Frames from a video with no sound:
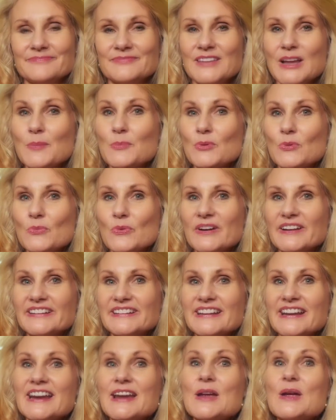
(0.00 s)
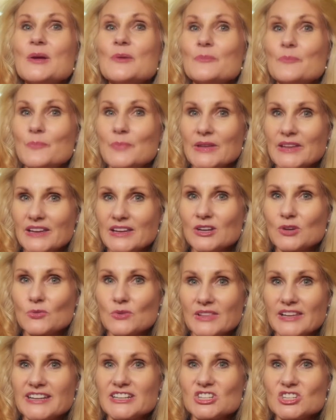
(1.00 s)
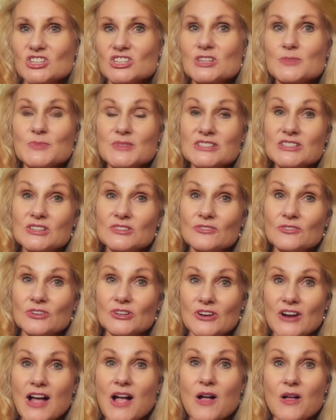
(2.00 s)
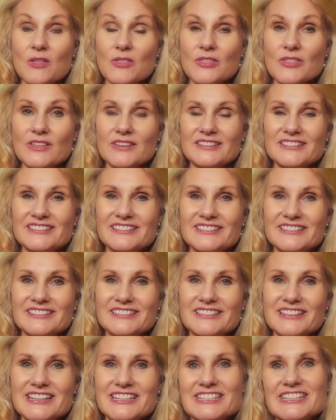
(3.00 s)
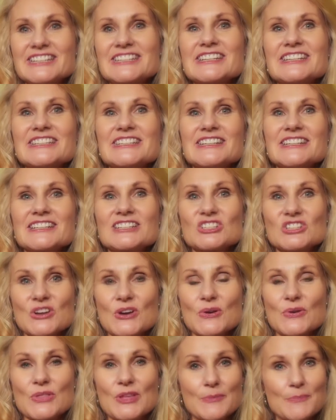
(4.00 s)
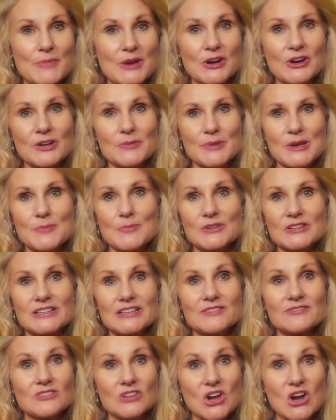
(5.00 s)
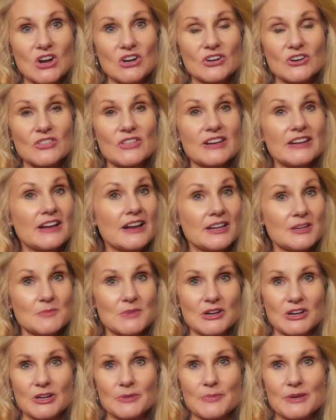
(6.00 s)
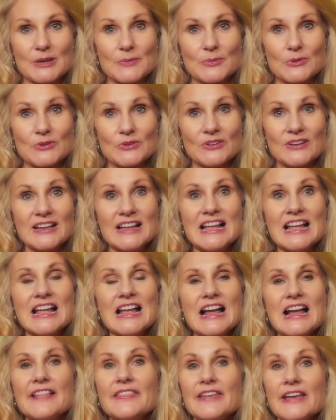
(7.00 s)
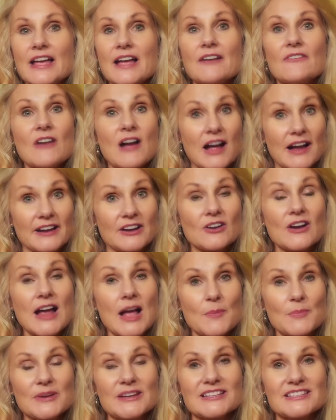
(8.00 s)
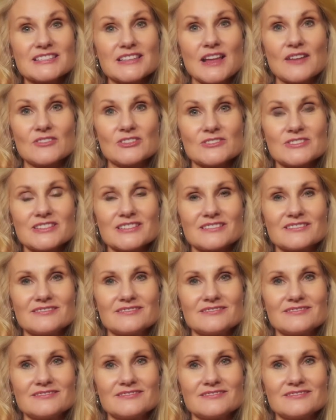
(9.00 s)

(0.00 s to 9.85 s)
Number one, being in a relationship is good for your health. Statistics show that married people live longer than unmarried people, and they have higher happiness levels.